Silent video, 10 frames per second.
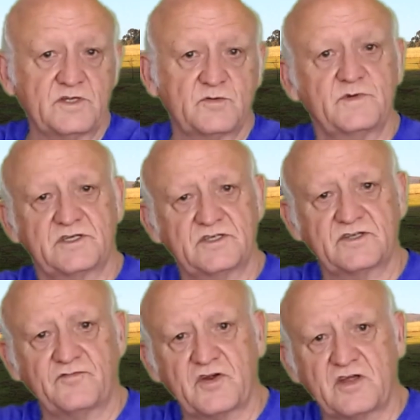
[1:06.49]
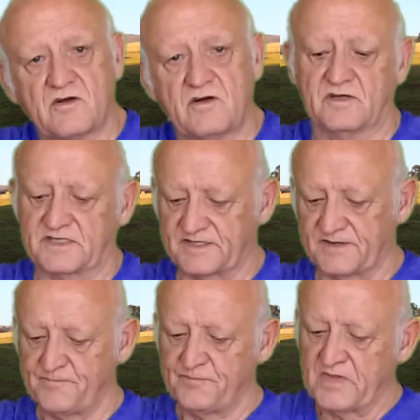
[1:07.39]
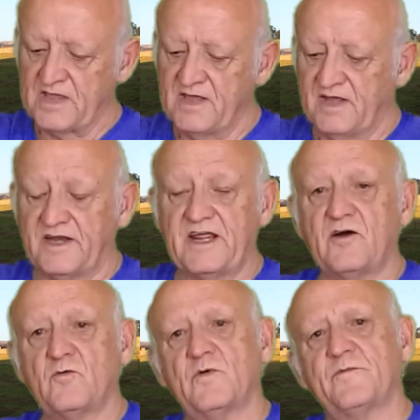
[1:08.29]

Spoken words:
which is Afrikaans. Now,